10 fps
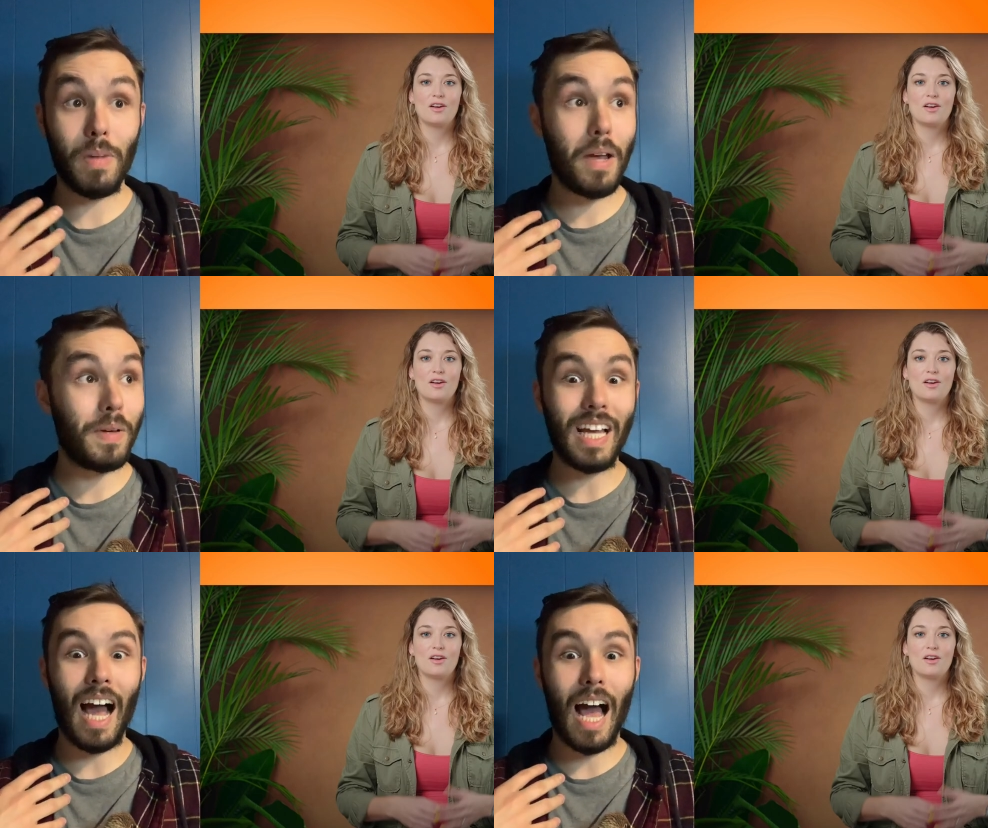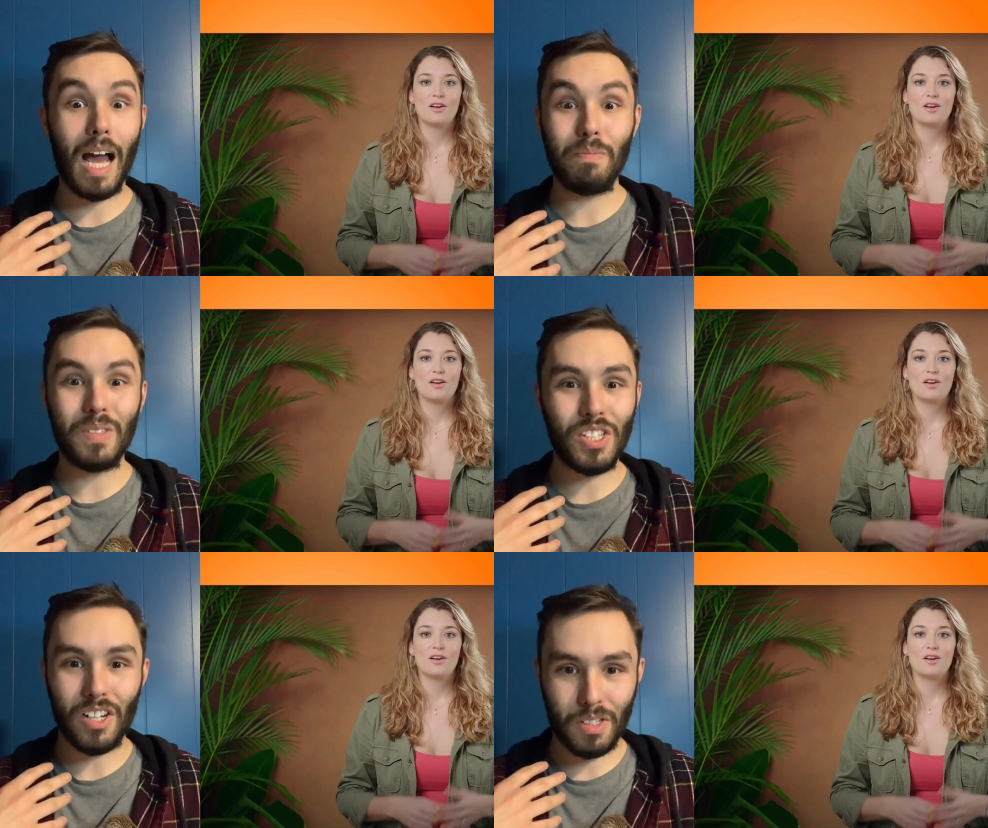Speaker 1: Maybe I'm
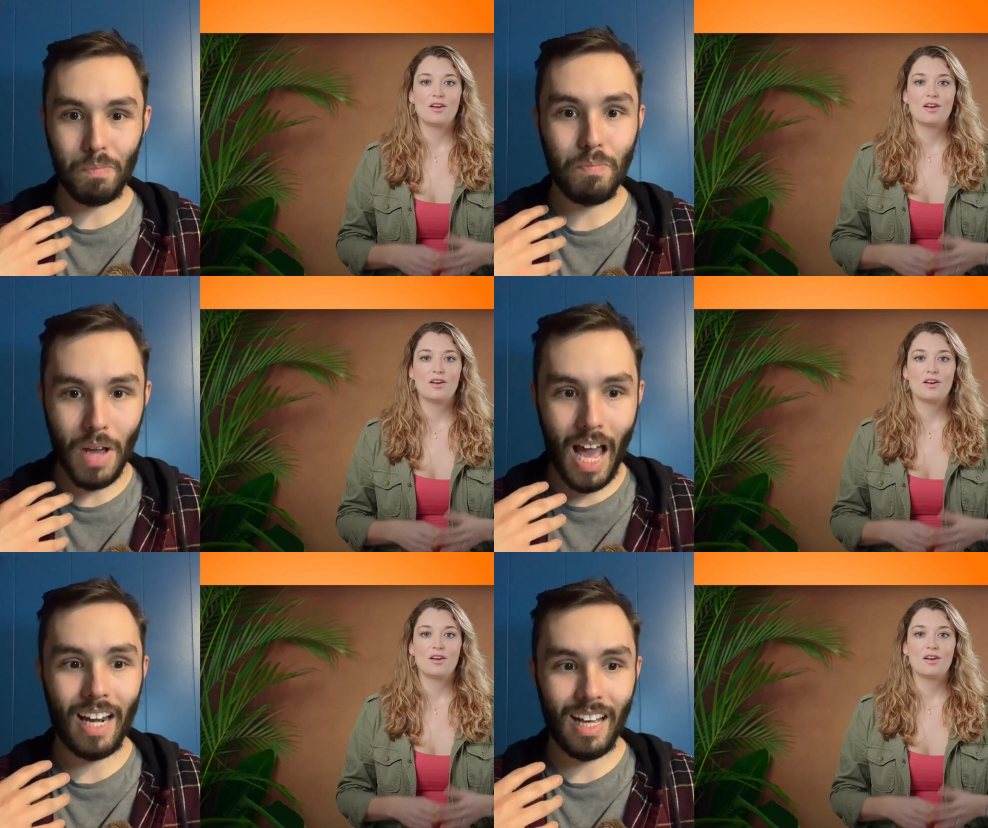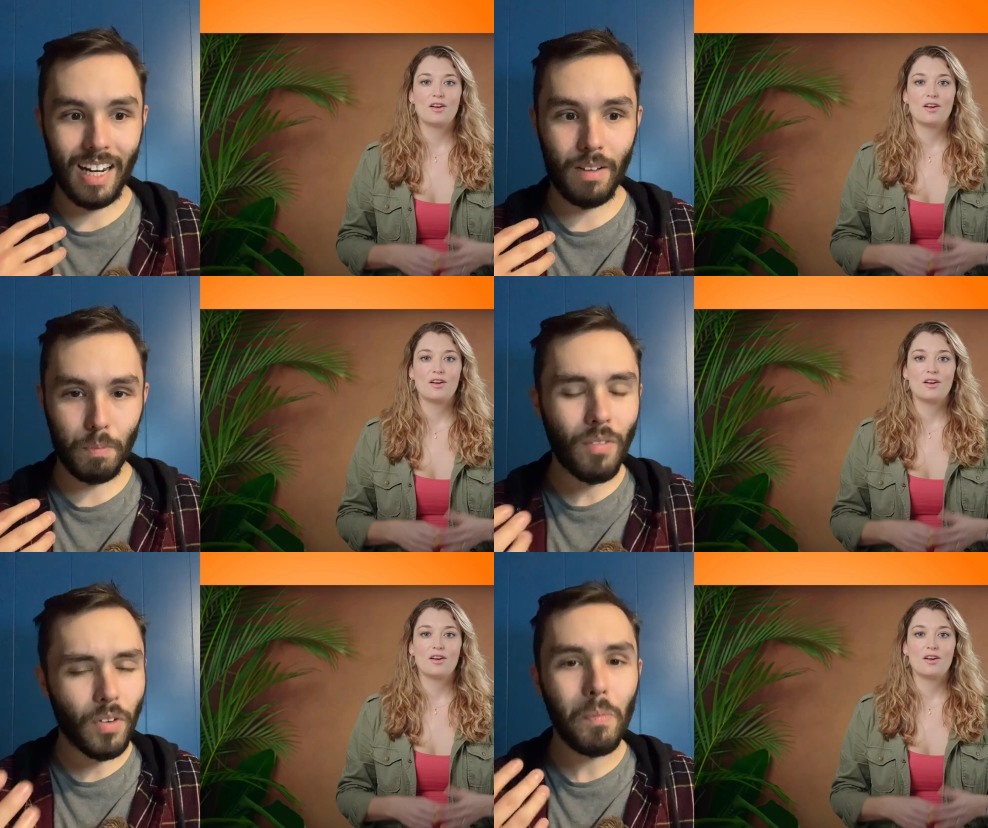just bad at it.
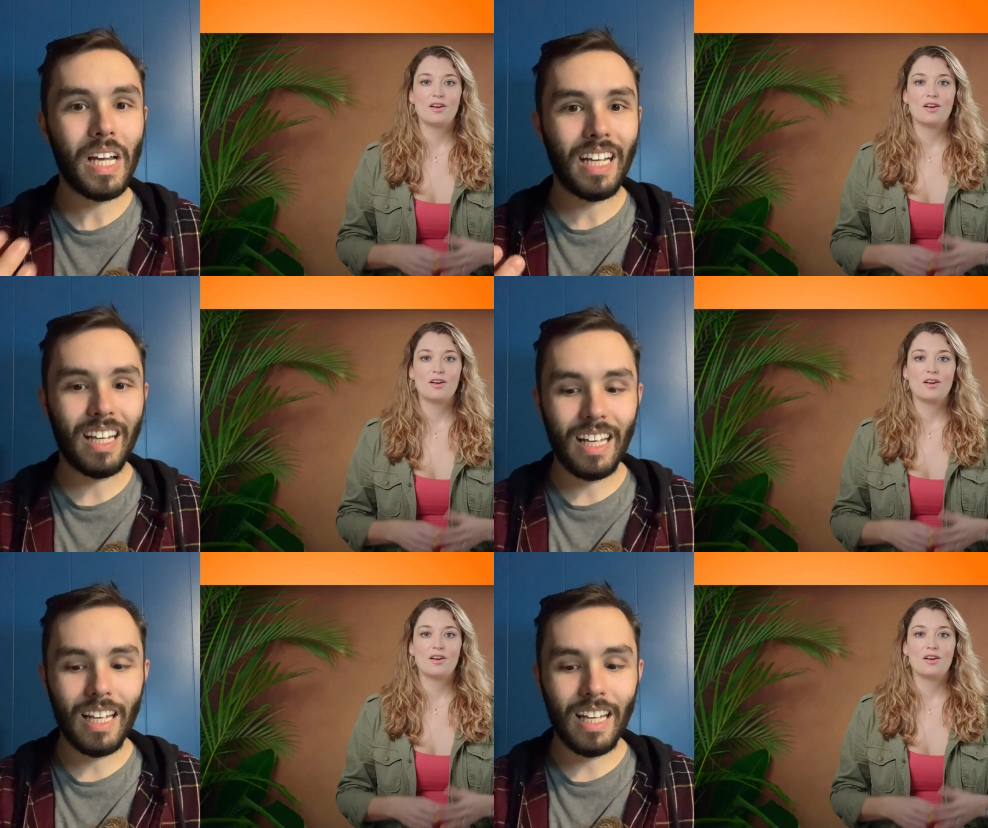But for me,